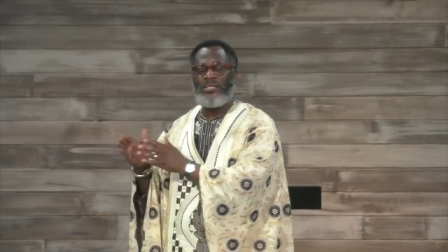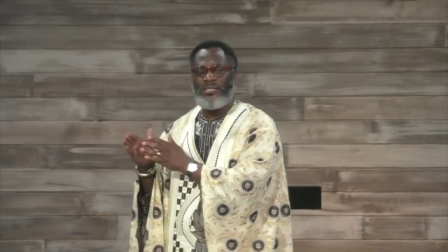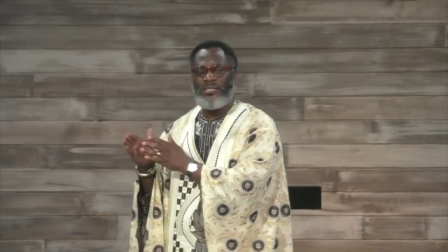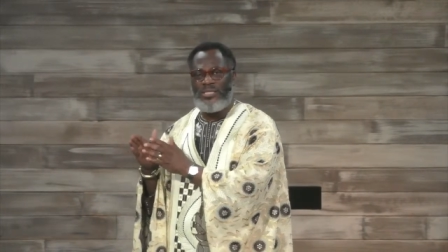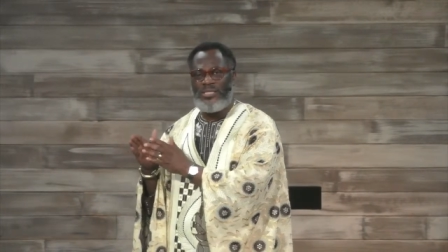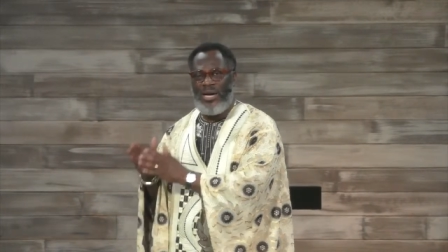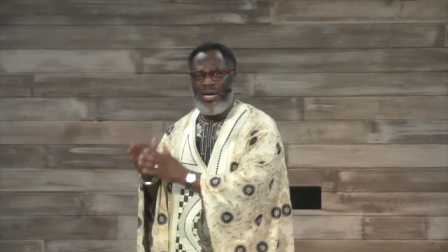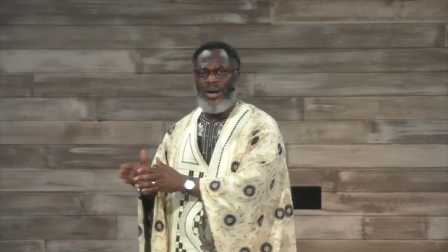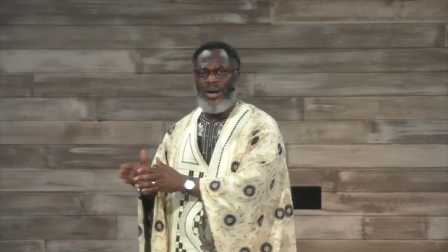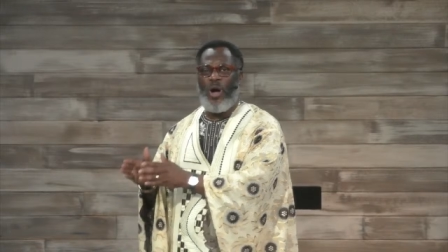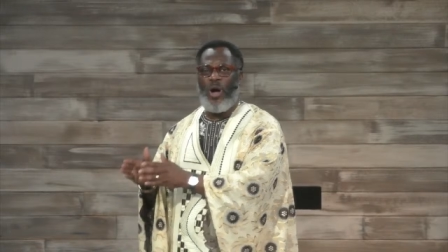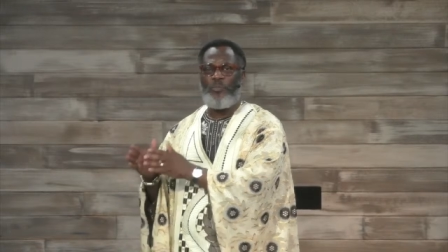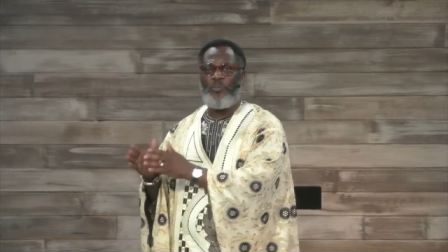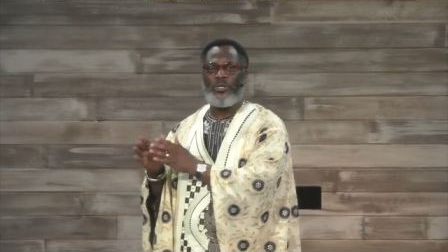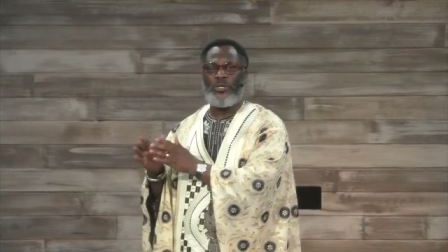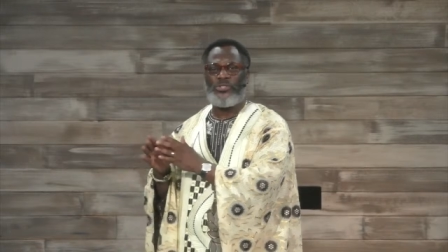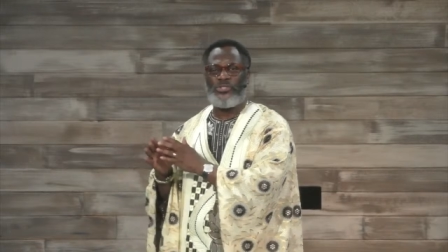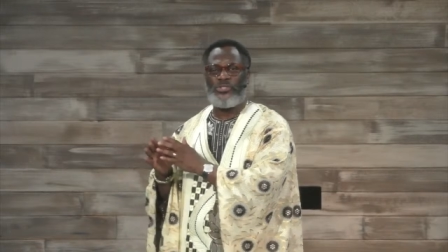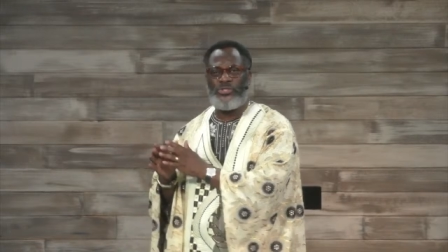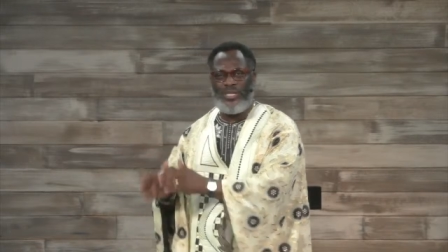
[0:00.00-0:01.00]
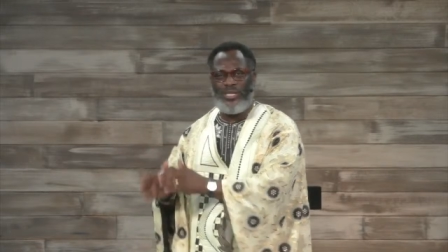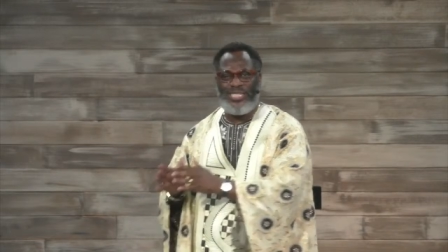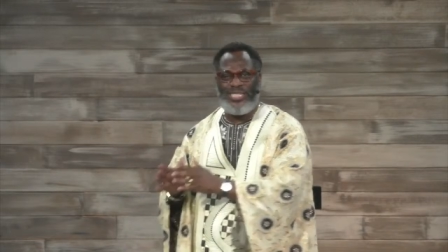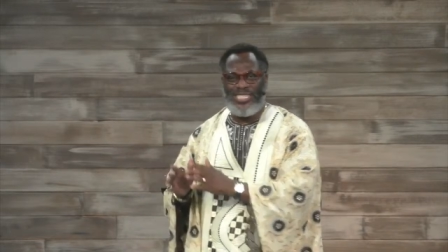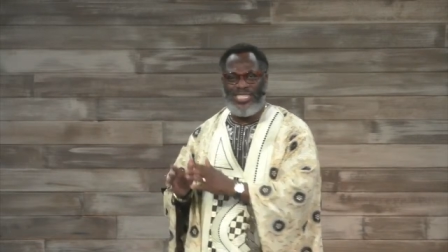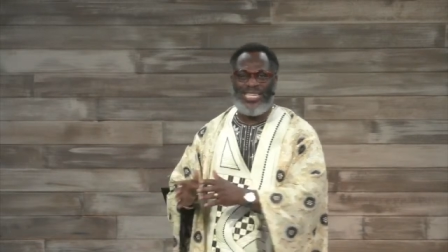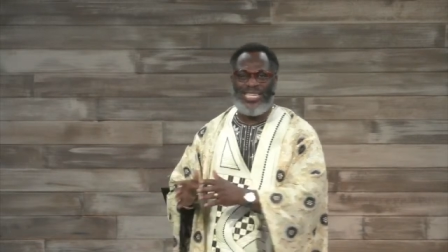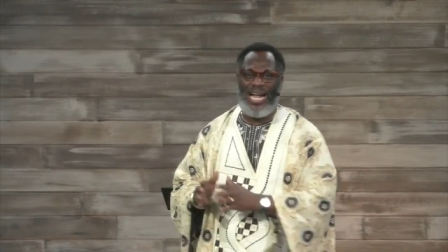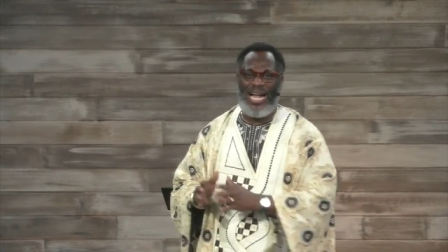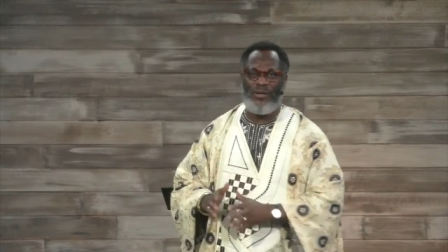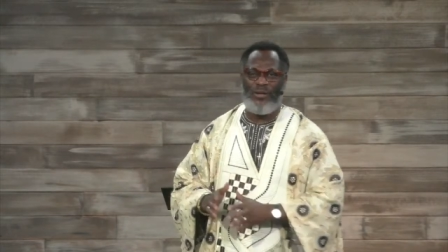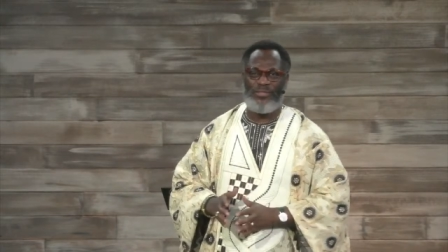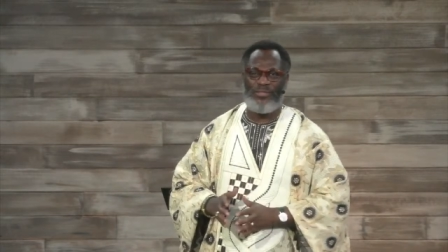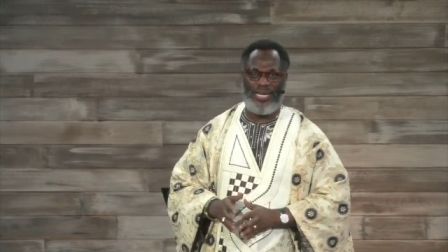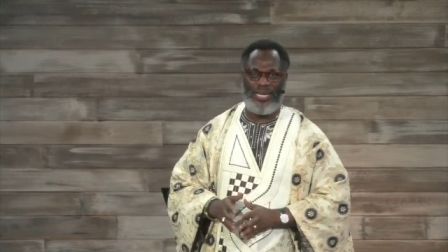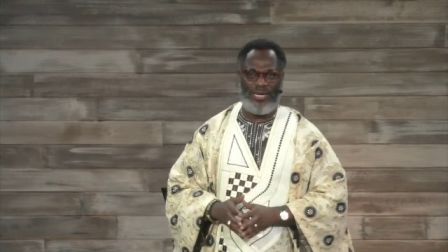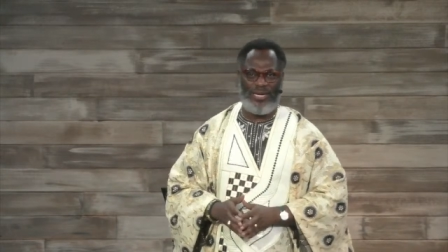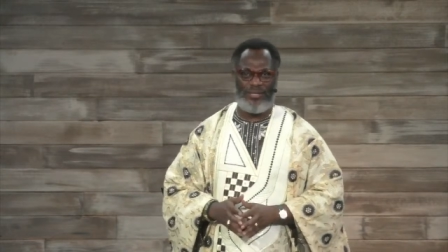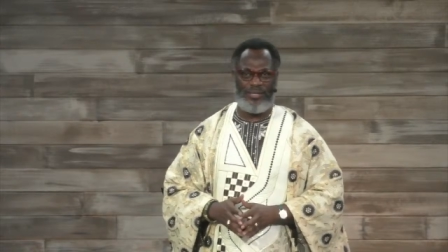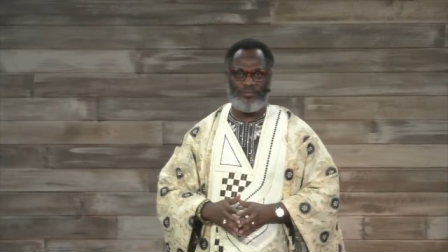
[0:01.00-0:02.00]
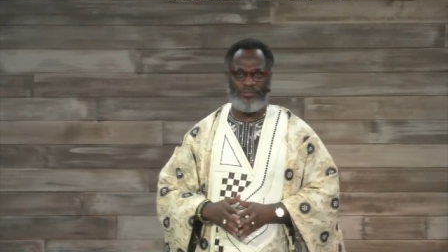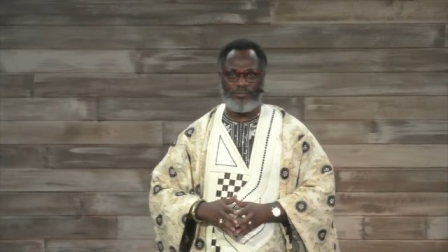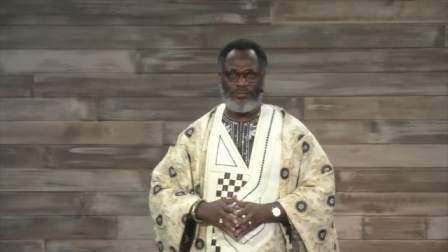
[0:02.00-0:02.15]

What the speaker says: There are opportunities out there.